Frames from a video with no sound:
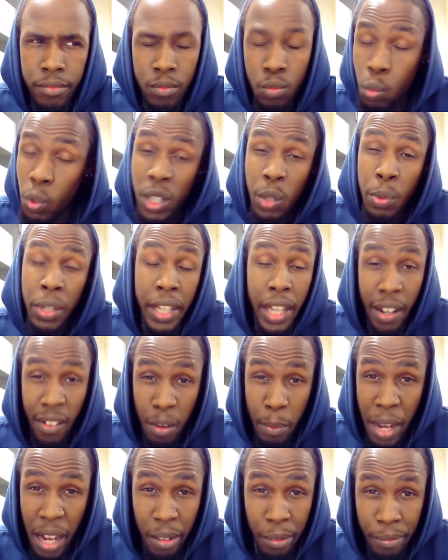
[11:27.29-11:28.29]
What do we care
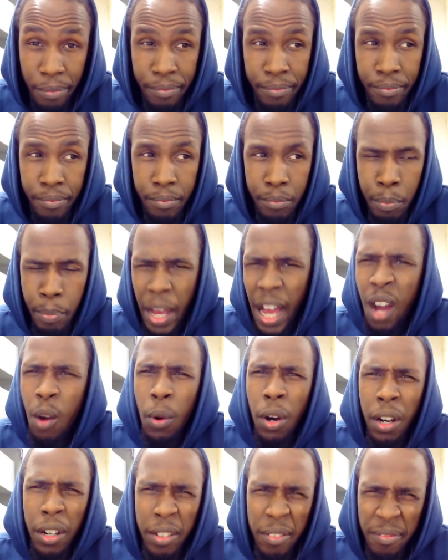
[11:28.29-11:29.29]
about?
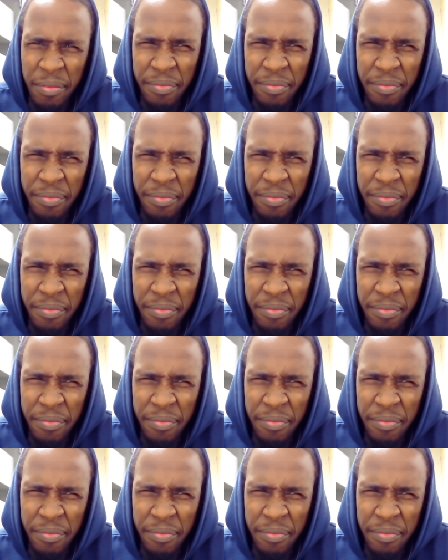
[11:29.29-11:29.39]
Power.